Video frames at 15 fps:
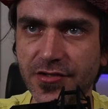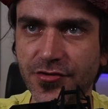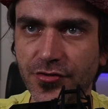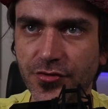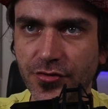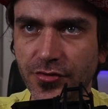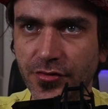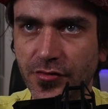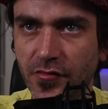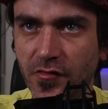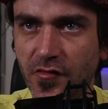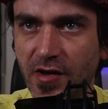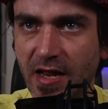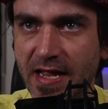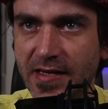to
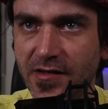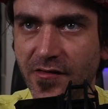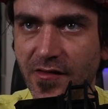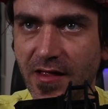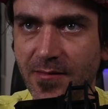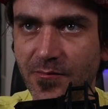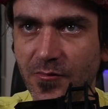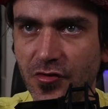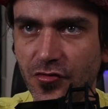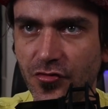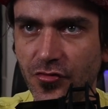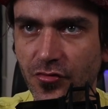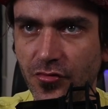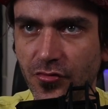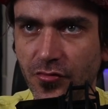change them
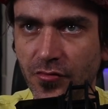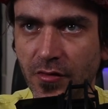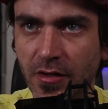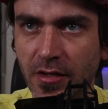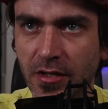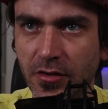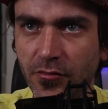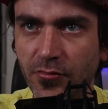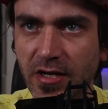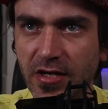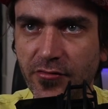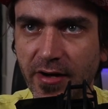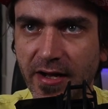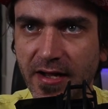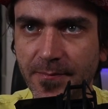to
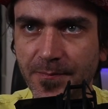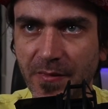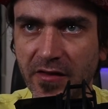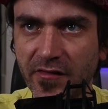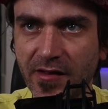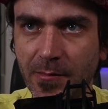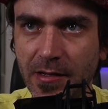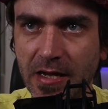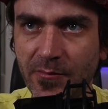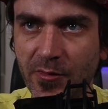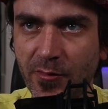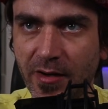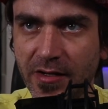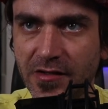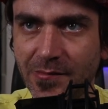retrigger, and some of them we
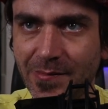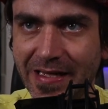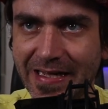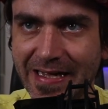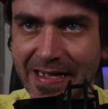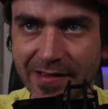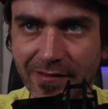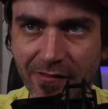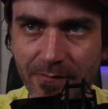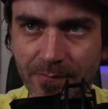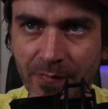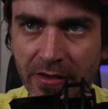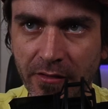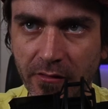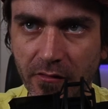want to be cuts.
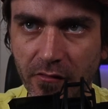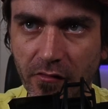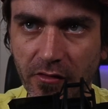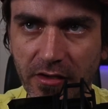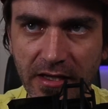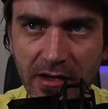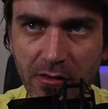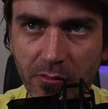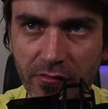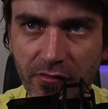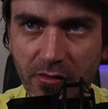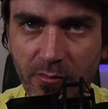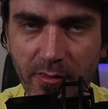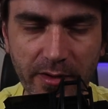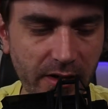So here
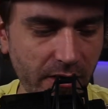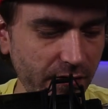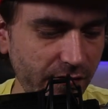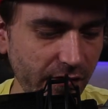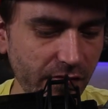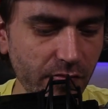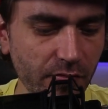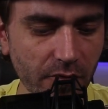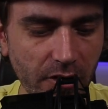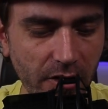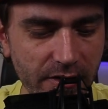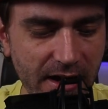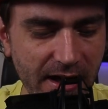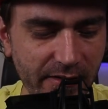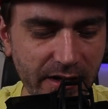also we can just
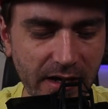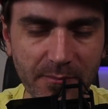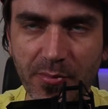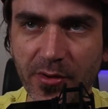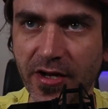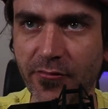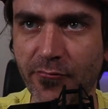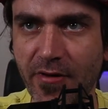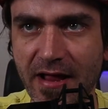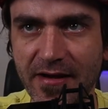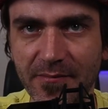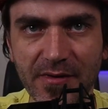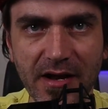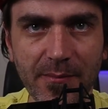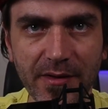go down and put in
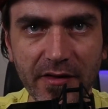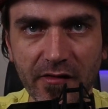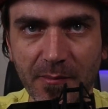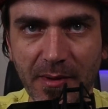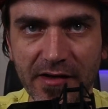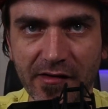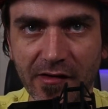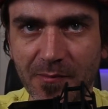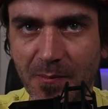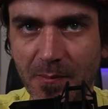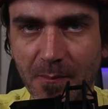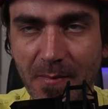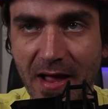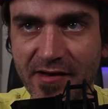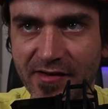random numbers by just
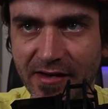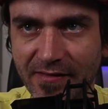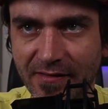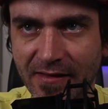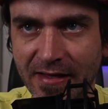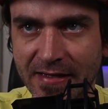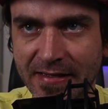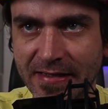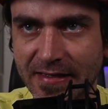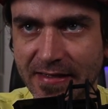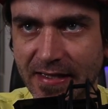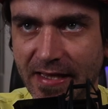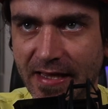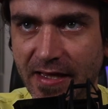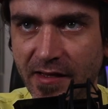mashing
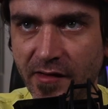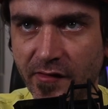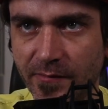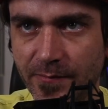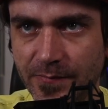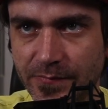the keys.